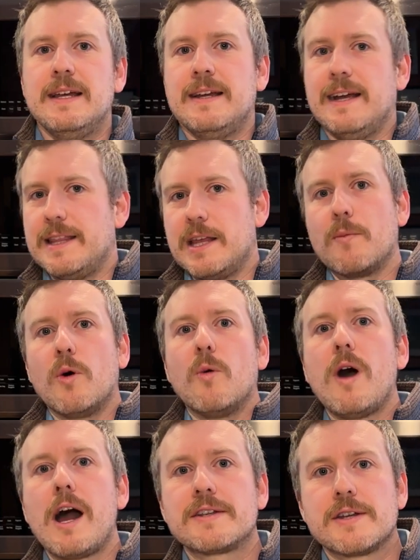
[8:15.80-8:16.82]
and then we'll
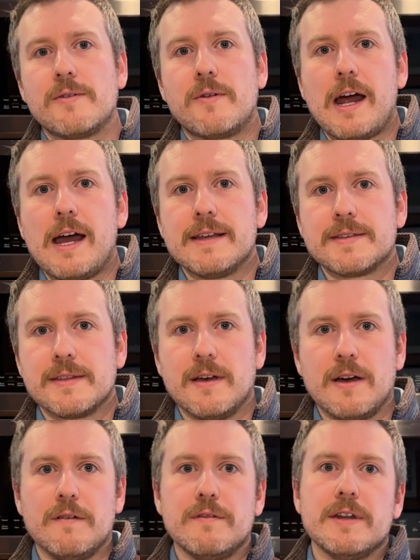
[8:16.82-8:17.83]
watch it rise in the
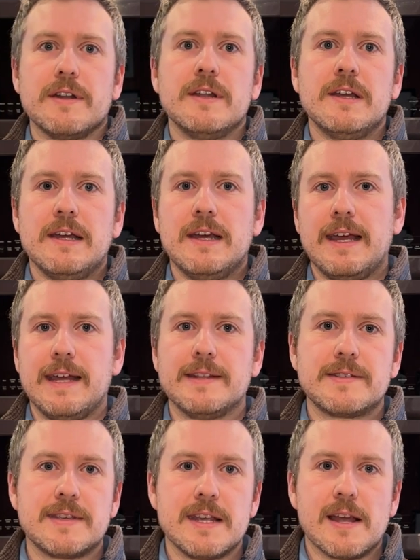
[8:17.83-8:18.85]
oven and
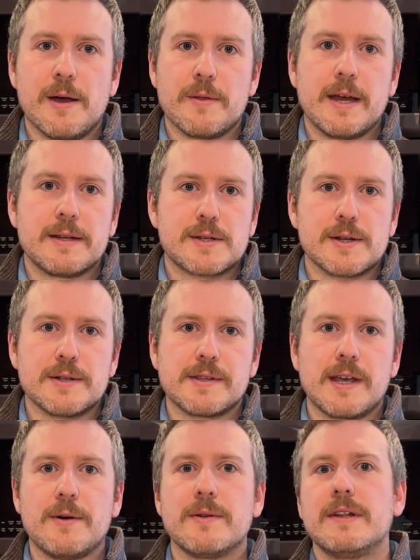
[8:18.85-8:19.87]
see how that turns
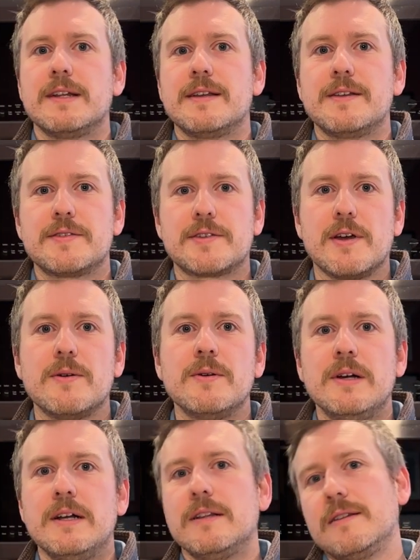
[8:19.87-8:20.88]
out. So
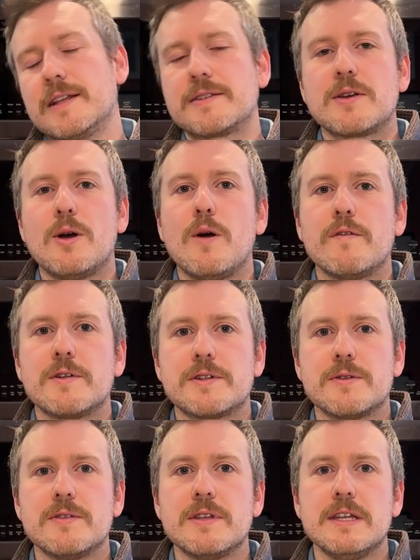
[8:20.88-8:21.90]
let's go over
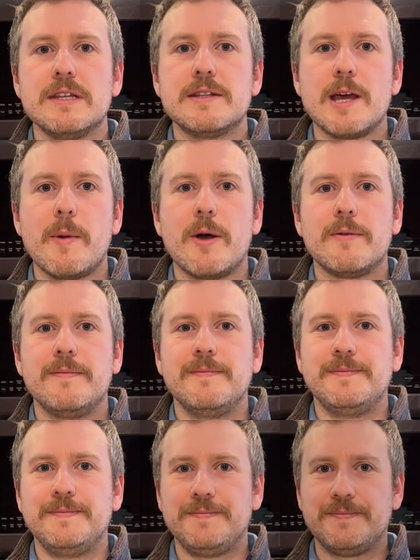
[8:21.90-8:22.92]
to the demo.
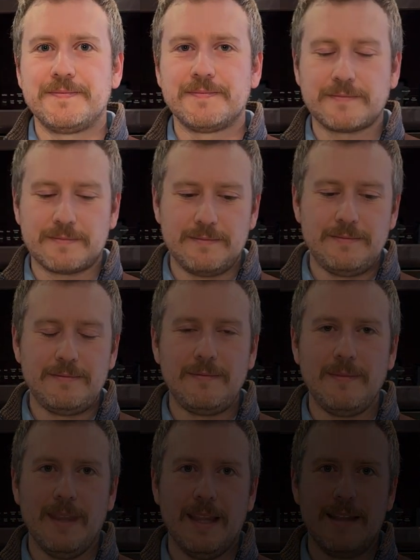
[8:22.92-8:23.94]

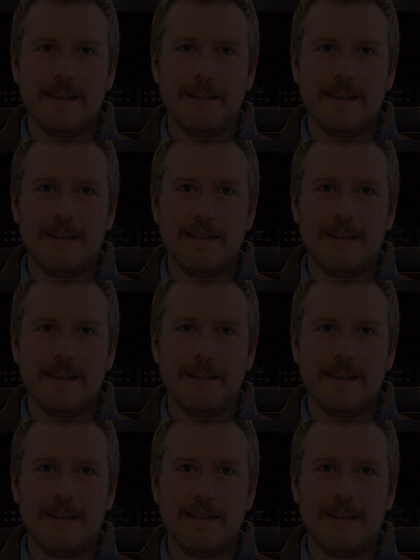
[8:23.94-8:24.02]
All